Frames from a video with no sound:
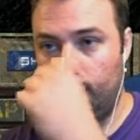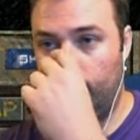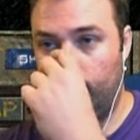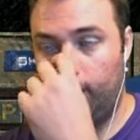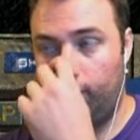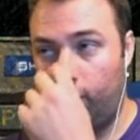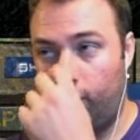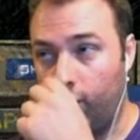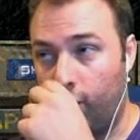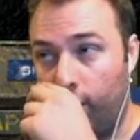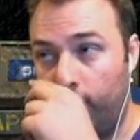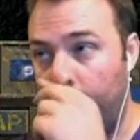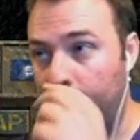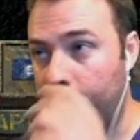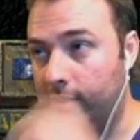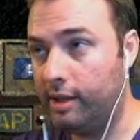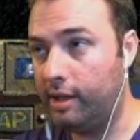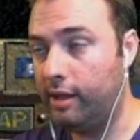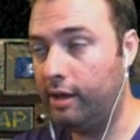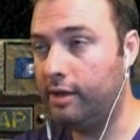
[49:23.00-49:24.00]
I think we're going to be
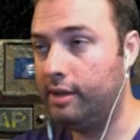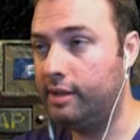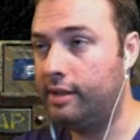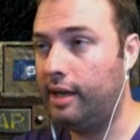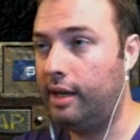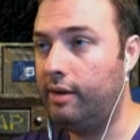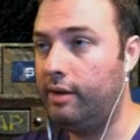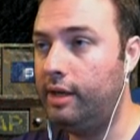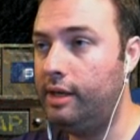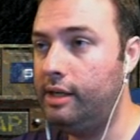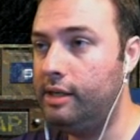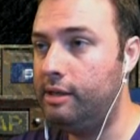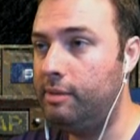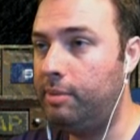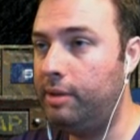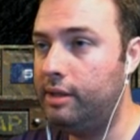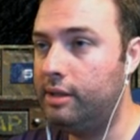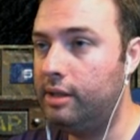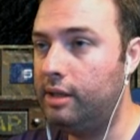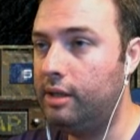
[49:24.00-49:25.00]
able to clear this out. Easy
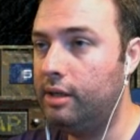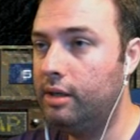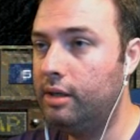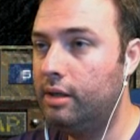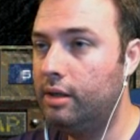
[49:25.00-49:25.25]
peasy.